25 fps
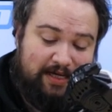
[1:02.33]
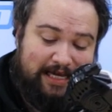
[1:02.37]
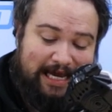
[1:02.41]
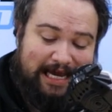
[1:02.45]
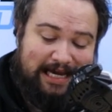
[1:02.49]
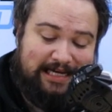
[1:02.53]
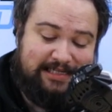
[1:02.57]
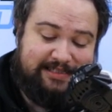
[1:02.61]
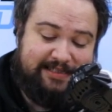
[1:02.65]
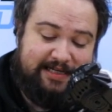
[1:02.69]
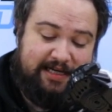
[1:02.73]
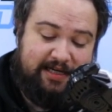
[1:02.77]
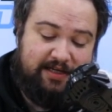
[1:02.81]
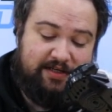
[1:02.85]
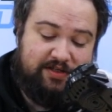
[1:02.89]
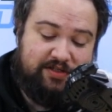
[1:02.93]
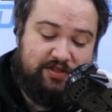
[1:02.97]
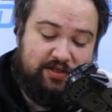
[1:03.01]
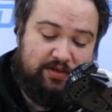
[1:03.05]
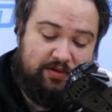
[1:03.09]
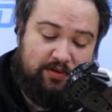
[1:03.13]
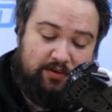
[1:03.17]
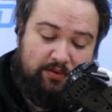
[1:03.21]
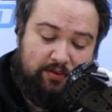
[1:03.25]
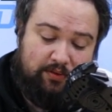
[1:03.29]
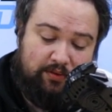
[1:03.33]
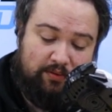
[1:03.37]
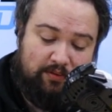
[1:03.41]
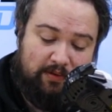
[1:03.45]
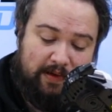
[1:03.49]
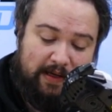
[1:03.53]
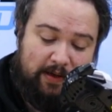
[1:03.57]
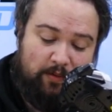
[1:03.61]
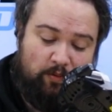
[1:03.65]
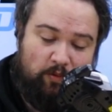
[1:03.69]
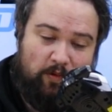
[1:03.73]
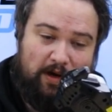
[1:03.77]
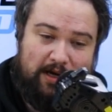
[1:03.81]

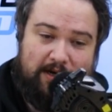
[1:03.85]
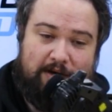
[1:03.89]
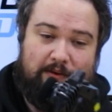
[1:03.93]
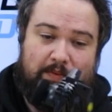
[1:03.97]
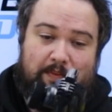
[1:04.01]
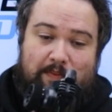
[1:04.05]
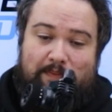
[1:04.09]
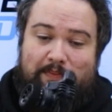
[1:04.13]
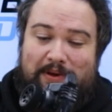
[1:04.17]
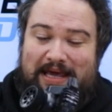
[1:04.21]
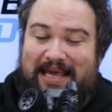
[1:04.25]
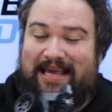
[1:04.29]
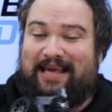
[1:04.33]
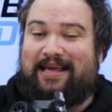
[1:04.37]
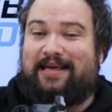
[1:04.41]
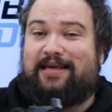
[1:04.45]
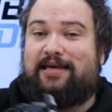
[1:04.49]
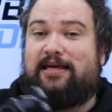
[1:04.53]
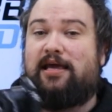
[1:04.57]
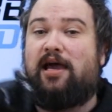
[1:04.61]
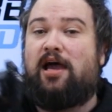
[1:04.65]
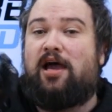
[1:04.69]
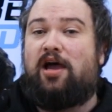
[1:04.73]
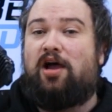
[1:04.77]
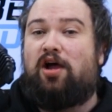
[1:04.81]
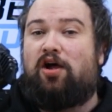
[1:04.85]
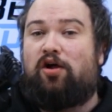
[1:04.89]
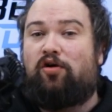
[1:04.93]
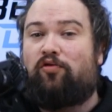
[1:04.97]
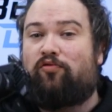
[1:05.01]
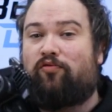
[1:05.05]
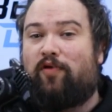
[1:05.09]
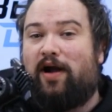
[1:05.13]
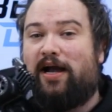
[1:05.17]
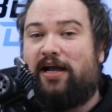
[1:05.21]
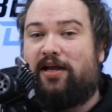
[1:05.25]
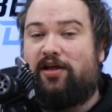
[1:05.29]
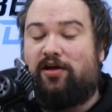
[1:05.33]
KT231P
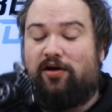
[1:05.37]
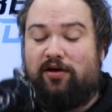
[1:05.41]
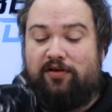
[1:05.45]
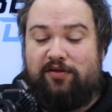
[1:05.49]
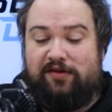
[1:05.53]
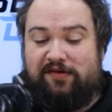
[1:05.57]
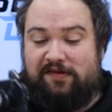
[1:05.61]
radio.